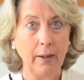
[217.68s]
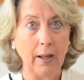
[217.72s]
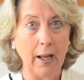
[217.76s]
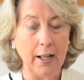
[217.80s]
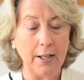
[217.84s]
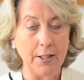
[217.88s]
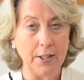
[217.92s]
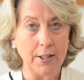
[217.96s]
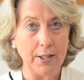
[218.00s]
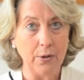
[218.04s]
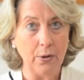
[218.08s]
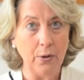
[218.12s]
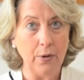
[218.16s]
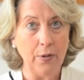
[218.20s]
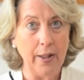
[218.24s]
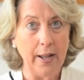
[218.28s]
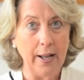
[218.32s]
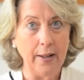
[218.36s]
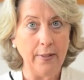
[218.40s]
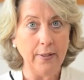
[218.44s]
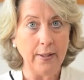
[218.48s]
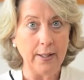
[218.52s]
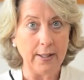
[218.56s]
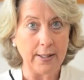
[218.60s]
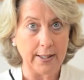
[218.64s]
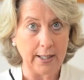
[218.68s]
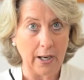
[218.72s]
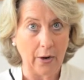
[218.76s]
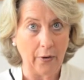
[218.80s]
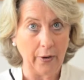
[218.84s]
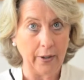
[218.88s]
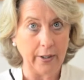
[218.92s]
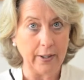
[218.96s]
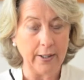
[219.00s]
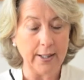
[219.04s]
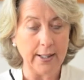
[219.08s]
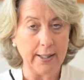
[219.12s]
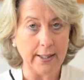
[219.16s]
Until then, the
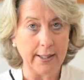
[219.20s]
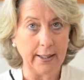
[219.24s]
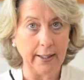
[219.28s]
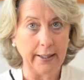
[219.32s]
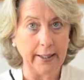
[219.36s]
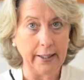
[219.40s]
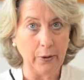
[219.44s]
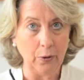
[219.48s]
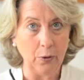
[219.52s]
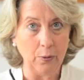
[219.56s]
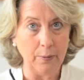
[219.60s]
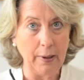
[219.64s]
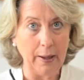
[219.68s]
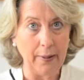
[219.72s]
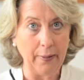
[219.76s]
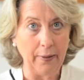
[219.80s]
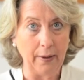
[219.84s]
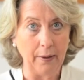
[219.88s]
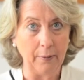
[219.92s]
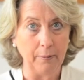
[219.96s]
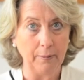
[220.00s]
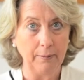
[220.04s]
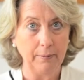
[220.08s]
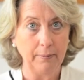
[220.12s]
surrogate is the legal mother.